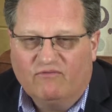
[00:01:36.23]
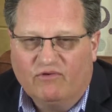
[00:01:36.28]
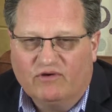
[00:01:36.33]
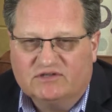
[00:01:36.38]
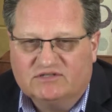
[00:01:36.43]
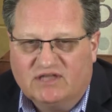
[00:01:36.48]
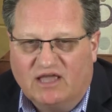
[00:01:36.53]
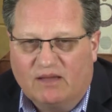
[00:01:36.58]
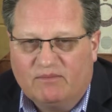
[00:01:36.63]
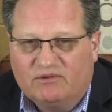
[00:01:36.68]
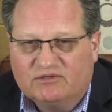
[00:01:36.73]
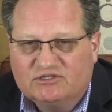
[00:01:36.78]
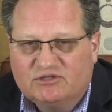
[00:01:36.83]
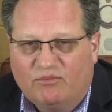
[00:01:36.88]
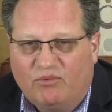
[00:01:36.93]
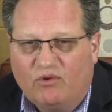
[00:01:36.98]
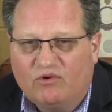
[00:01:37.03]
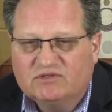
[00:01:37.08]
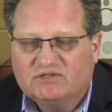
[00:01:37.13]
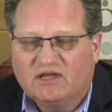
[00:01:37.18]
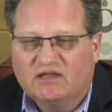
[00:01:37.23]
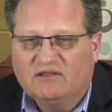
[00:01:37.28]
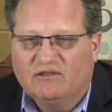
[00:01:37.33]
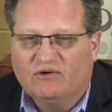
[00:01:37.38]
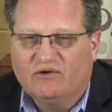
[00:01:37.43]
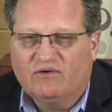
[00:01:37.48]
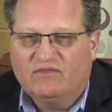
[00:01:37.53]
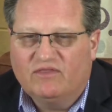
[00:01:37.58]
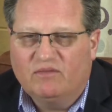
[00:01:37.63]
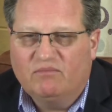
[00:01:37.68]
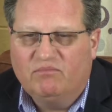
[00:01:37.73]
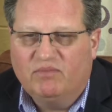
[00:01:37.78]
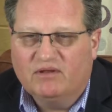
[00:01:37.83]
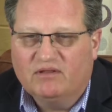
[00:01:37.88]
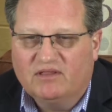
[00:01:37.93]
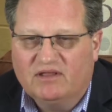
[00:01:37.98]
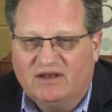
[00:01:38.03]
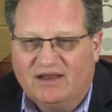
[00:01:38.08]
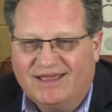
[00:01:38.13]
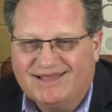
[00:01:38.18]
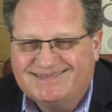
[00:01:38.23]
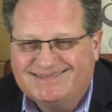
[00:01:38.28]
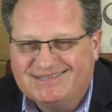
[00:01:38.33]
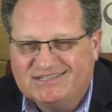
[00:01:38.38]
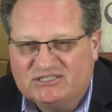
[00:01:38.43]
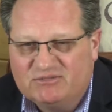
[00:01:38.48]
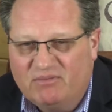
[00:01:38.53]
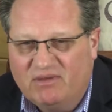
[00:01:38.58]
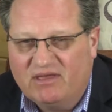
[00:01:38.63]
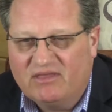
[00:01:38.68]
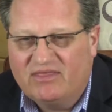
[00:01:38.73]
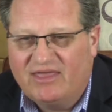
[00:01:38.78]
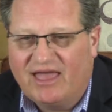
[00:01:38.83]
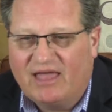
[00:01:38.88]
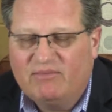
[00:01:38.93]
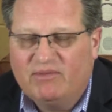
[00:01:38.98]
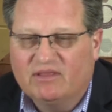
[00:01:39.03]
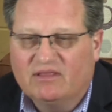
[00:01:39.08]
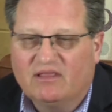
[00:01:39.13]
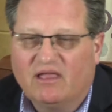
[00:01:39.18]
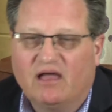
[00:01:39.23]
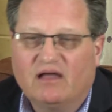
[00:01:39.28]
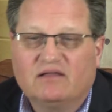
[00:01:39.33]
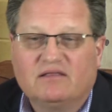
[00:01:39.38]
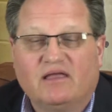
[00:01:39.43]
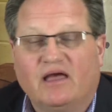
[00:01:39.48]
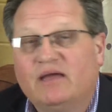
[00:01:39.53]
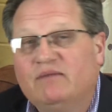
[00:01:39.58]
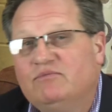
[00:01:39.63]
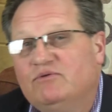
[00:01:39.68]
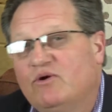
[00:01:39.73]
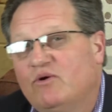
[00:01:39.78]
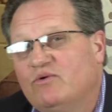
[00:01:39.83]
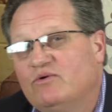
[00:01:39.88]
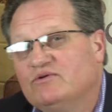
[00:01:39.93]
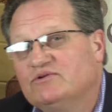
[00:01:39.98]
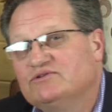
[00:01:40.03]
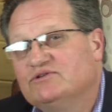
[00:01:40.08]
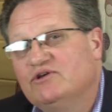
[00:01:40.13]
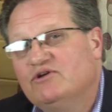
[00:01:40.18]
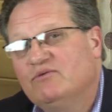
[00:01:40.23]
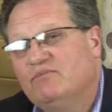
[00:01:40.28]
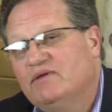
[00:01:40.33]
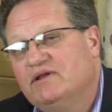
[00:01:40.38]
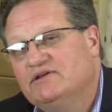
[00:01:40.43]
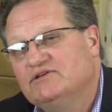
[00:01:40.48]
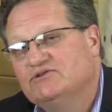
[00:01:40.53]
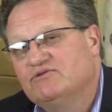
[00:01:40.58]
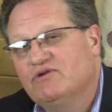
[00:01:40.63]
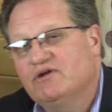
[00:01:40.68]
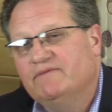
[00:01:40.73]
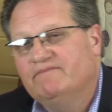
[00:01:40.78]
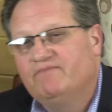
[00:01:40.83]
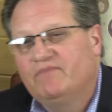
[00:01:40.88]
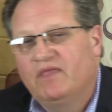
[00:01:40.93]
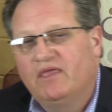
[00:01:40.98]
for example, suppose I learned that Bill and Nancy Smith had been longtime donors to your ministry